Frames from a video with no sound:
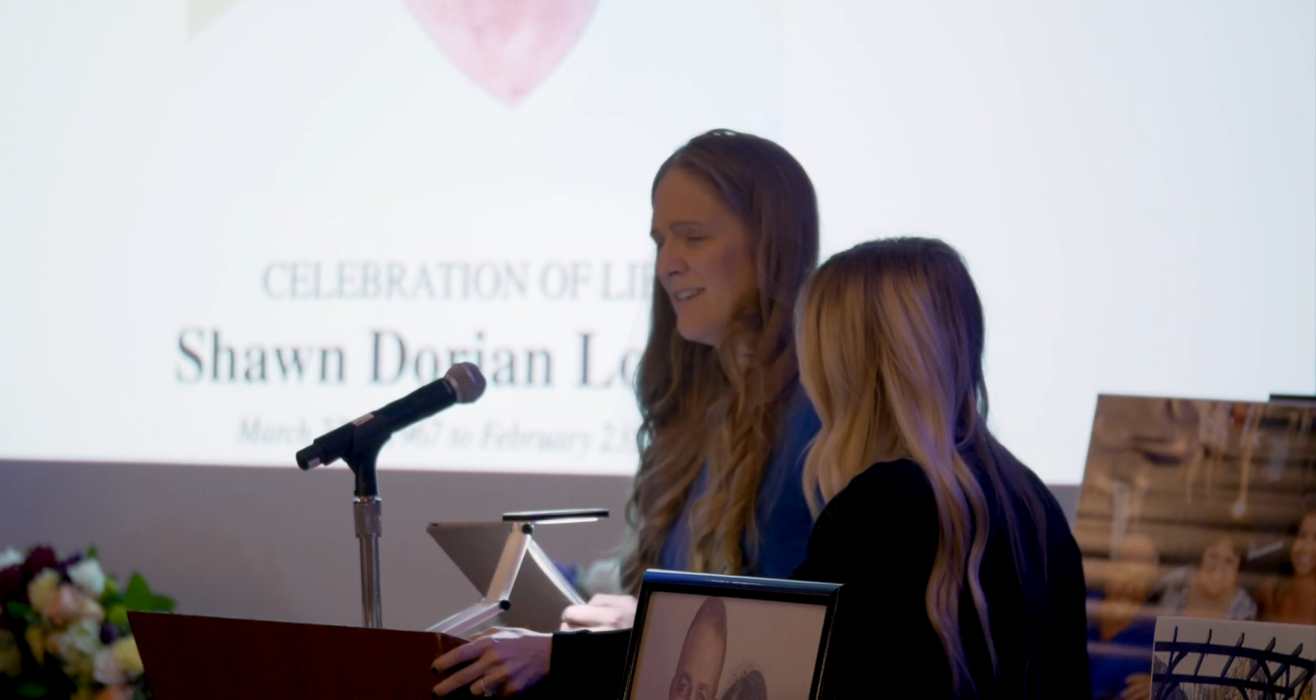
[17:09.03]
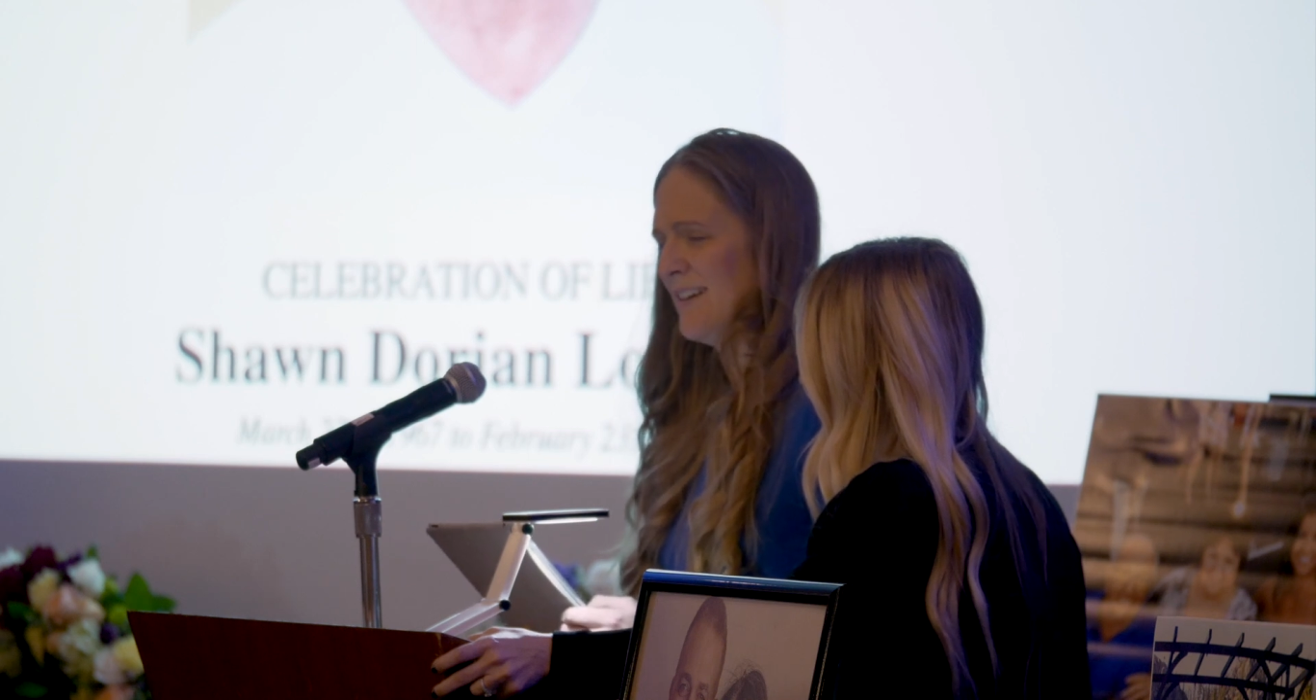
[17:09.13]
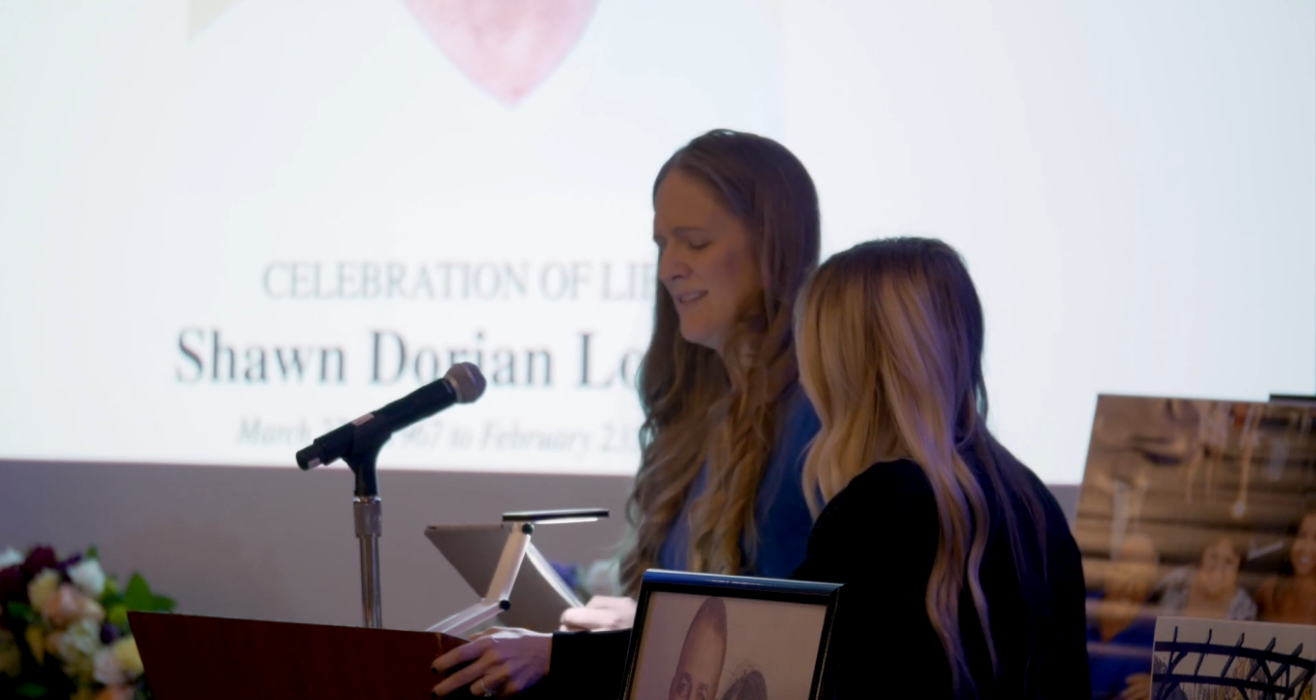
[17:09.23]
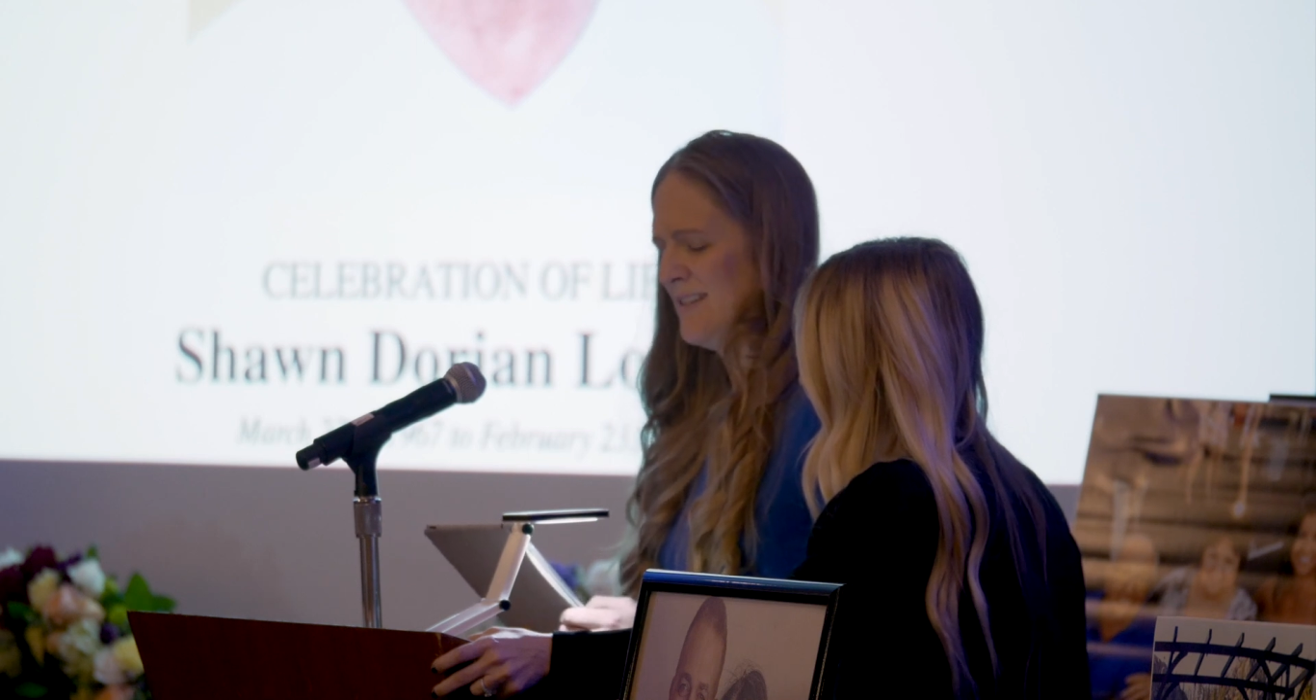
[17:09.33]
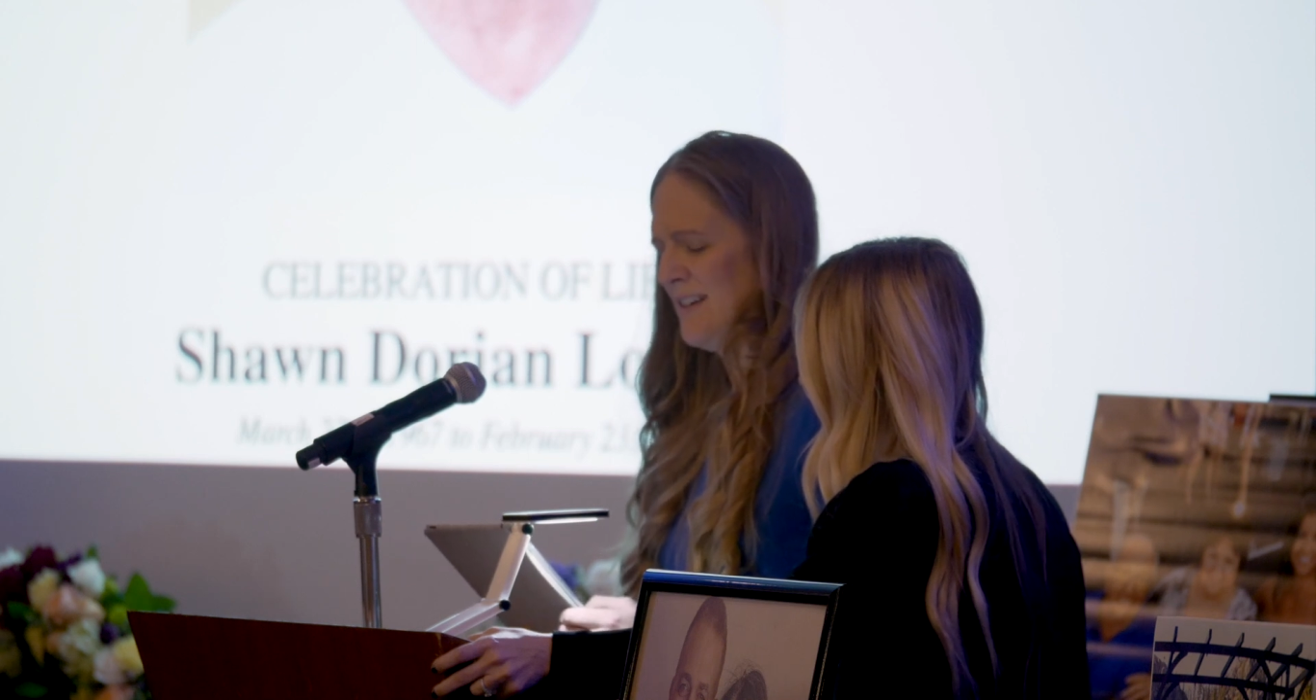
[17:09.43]

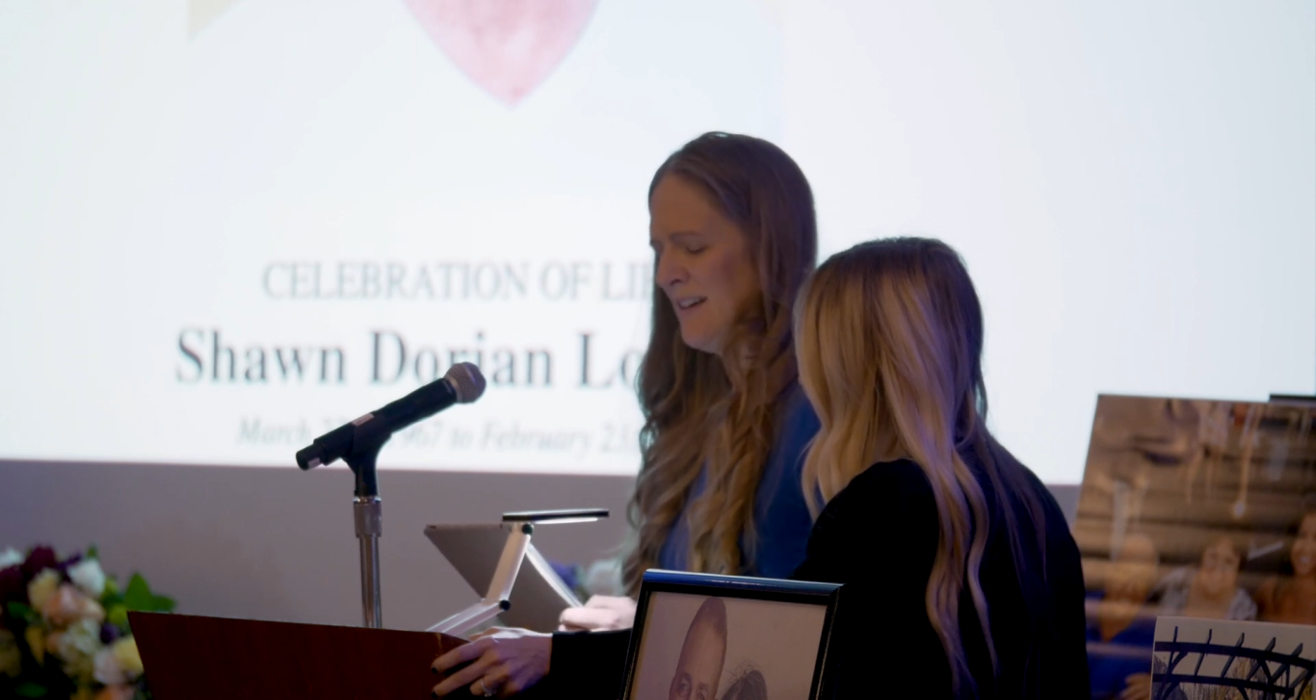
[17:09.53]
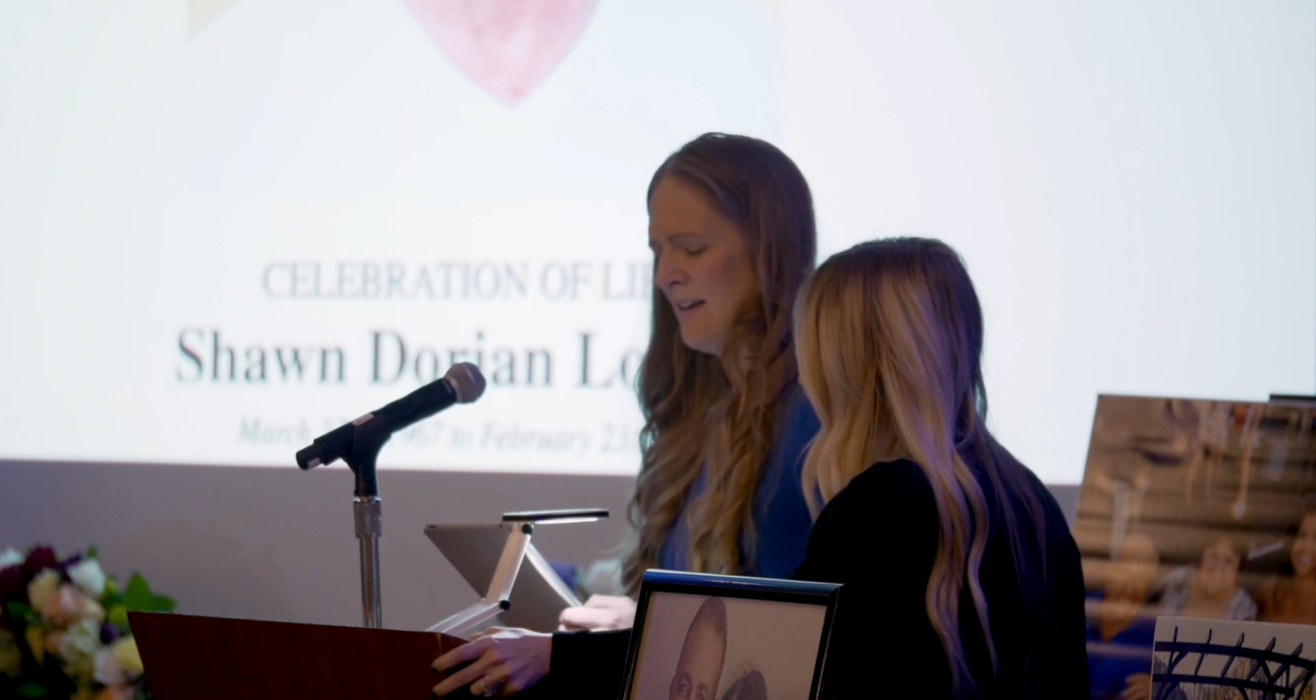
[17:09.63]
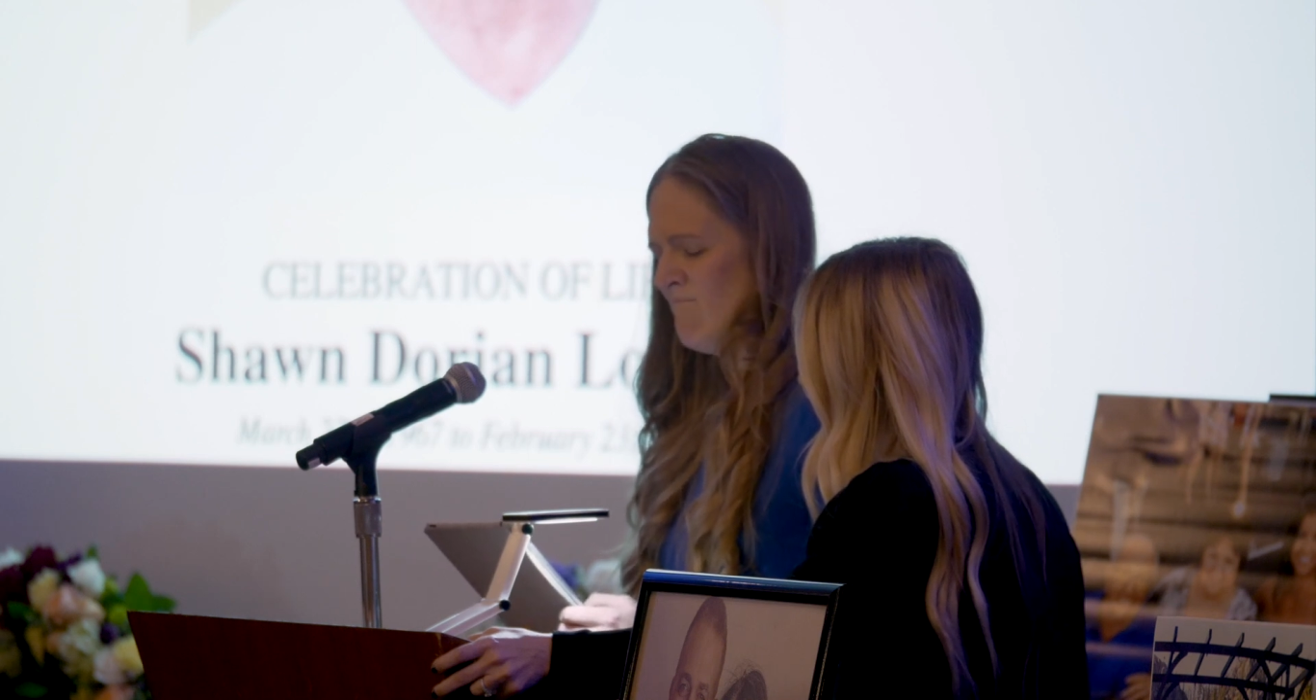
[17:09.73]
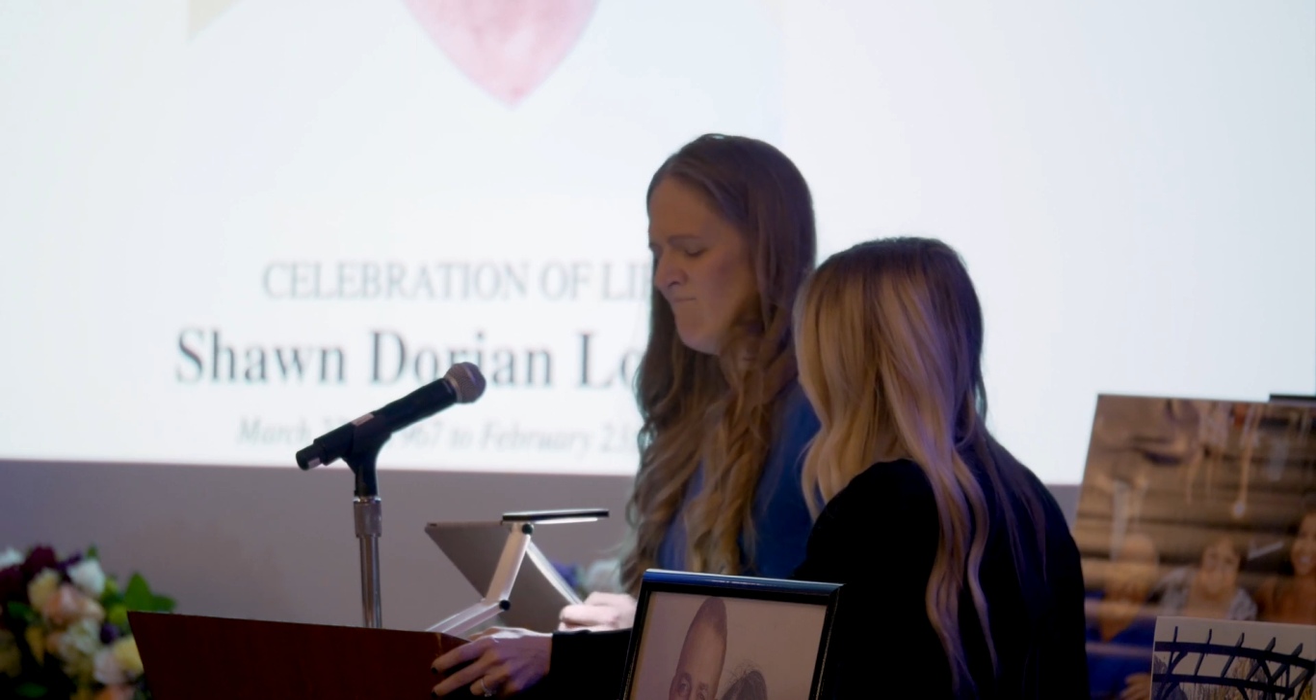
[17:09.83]
legacy